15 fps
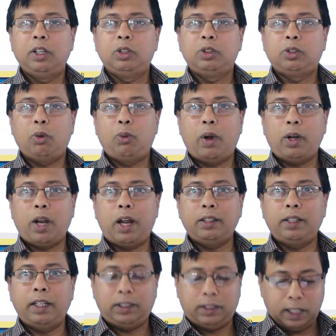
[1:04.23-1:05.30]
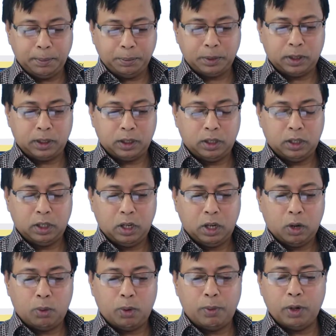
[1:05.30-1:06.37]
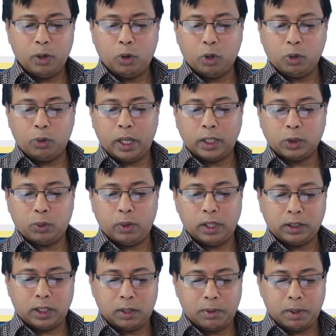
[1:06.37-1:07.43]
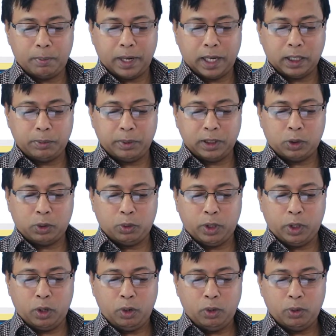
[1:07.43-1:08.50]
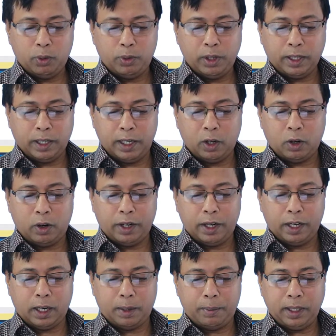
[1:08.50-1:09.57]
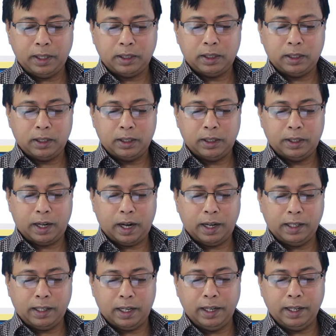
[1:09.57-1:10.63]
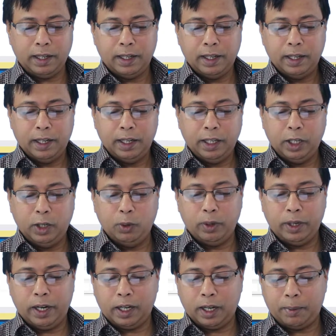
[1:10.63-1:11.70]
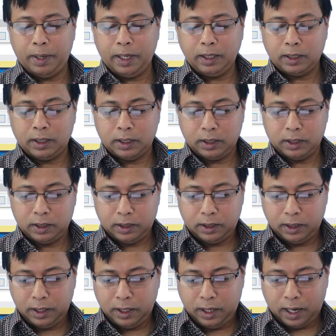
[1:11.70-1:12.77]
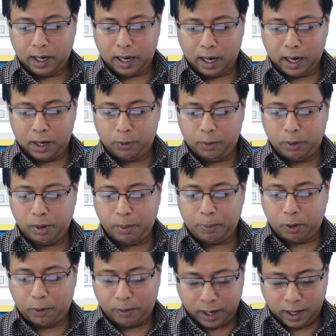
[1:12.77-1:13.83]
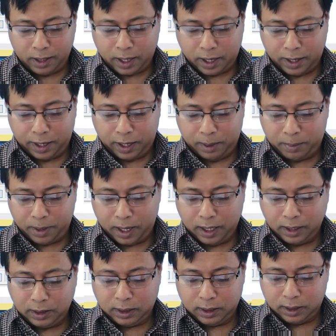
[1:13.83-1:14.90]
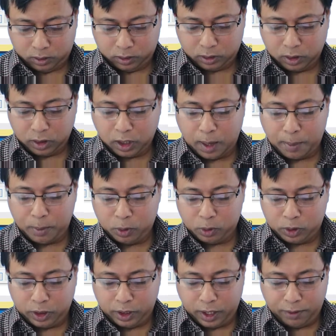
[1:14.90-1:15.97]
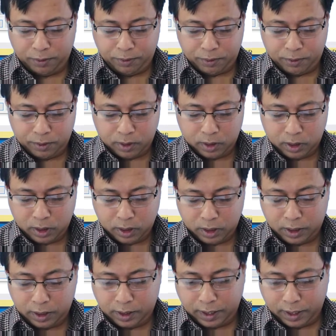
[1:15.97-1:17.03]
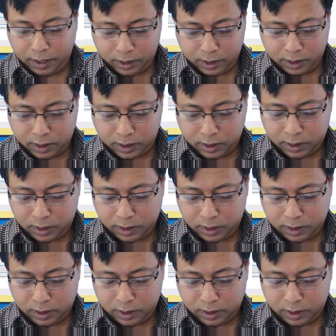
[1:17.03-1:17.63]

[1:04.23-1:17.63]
So what are the steps? We will go to SQL Server Management Studio. We'll click on database, right click, new database, and we will provide the name as WCF test